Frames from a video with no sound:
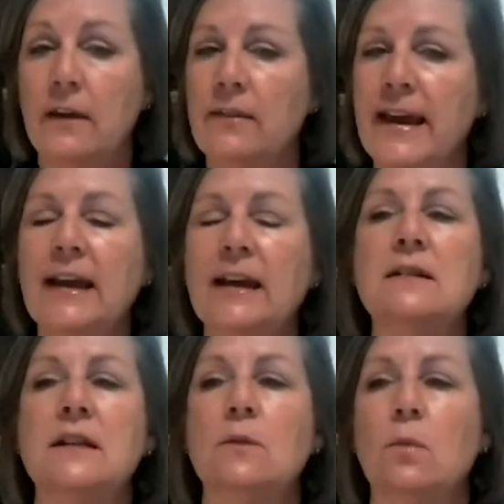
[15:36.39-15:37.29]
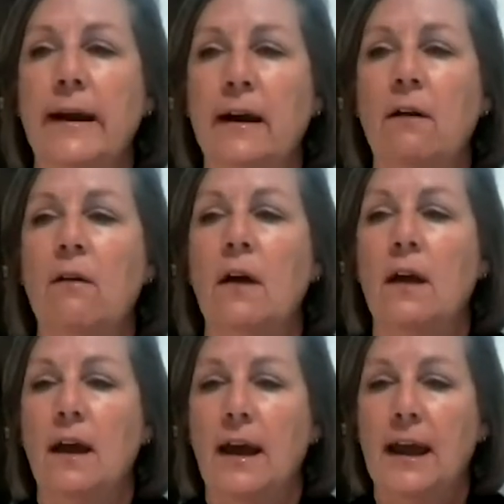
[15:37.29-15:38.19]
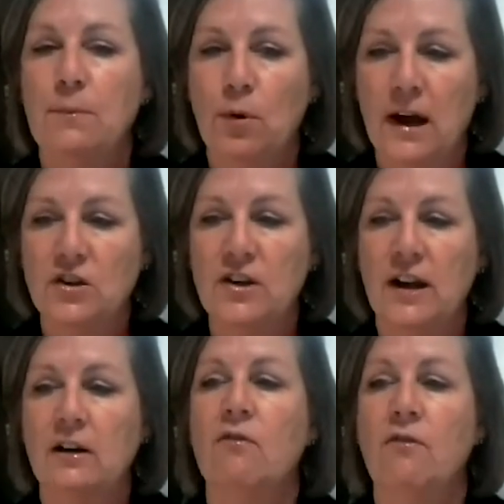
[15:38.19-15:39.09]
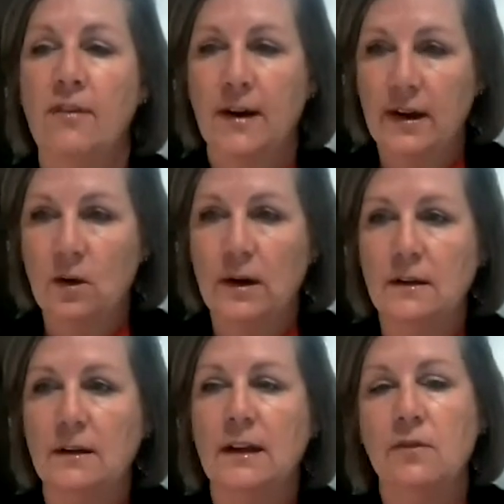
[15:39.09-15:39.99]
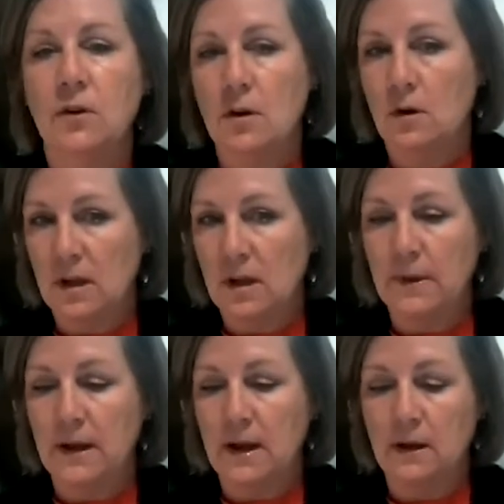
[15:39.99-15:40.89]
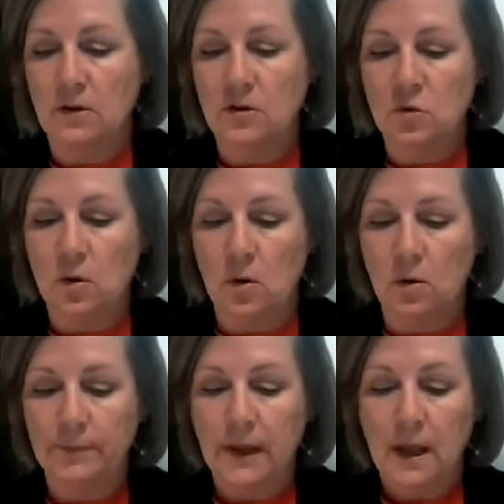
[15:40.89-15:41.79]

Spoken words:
and they can derail a project very quickly if you don't keep it in control.